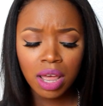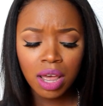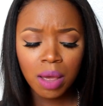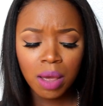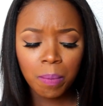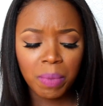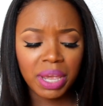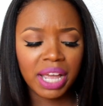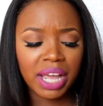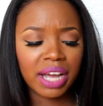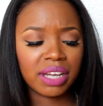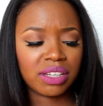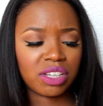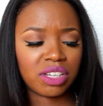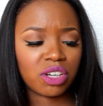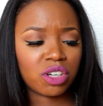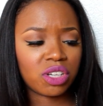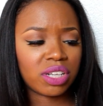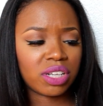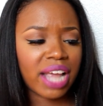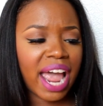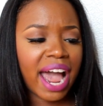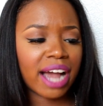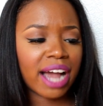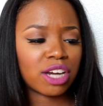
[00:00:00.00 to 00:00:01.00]
because
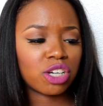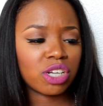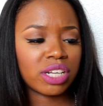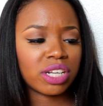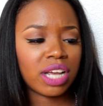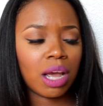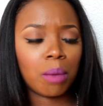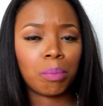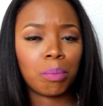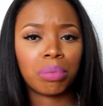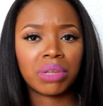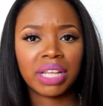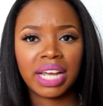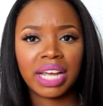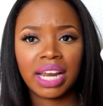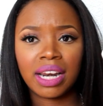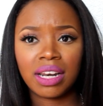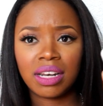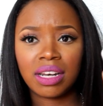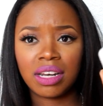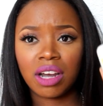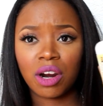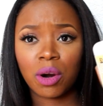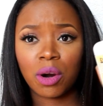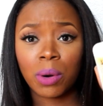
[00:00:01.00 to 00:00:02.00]
there's actually
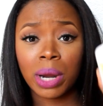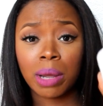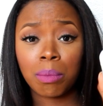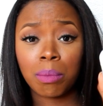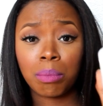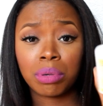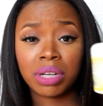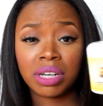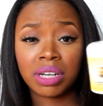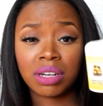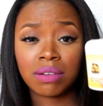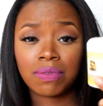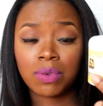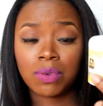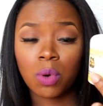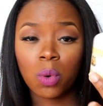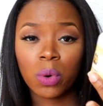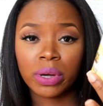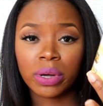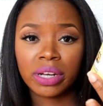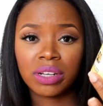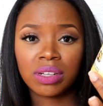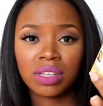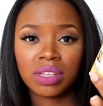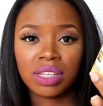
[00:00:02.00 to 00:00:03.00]
a great blend of
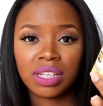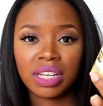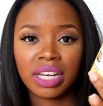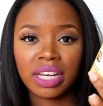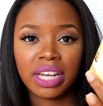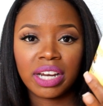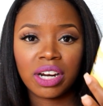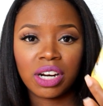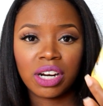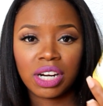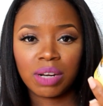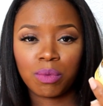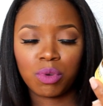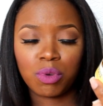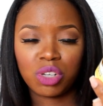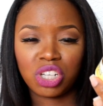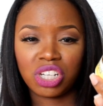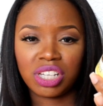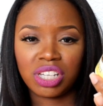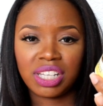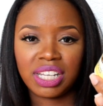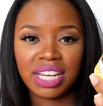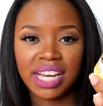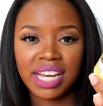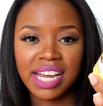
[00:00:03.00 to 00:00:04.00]
oils in here, and it was
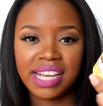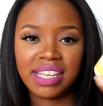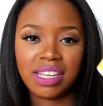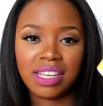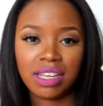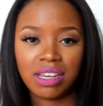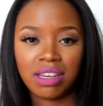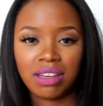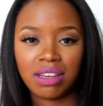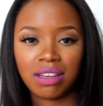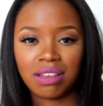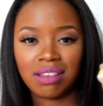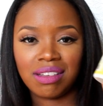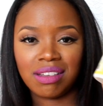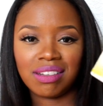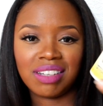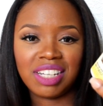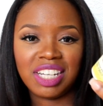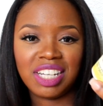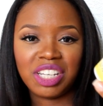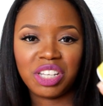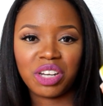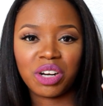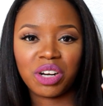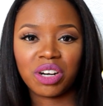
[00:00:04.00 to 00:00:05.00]
just
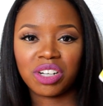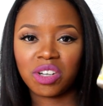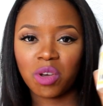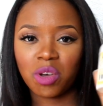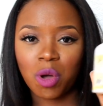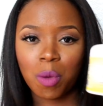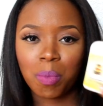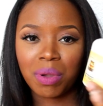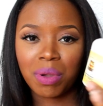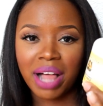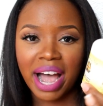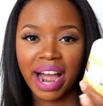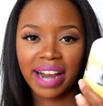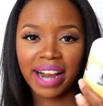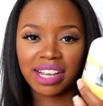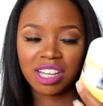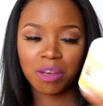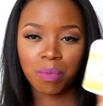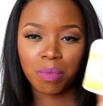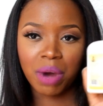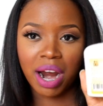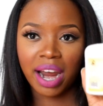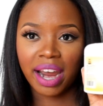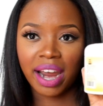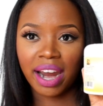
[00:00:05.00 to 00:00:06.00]
easier to apply
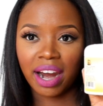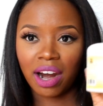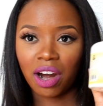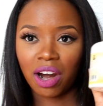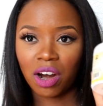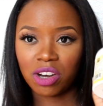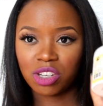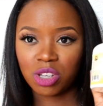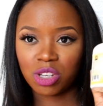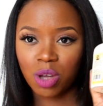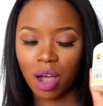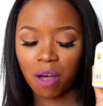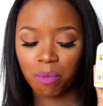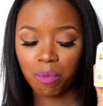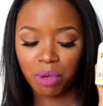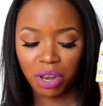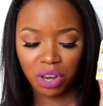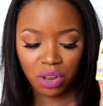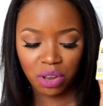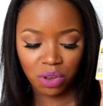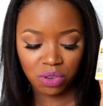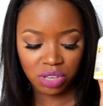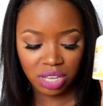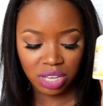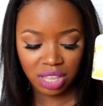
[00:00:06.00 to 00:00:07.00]
to my hair, so I've been
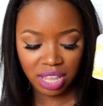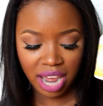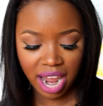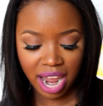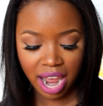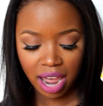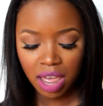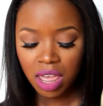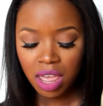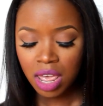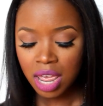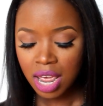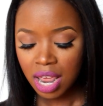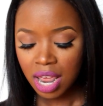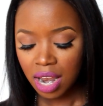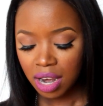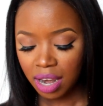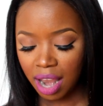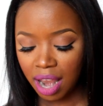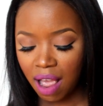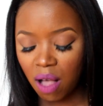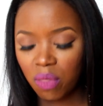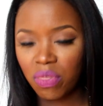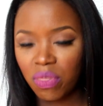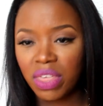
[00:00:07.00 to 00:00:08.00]
using that.
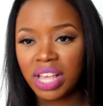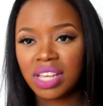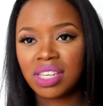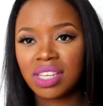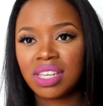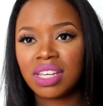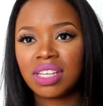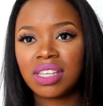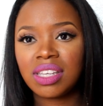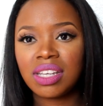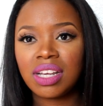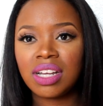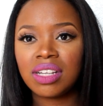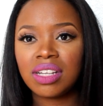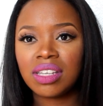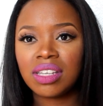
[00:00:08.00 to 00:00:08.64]
Now, this isn't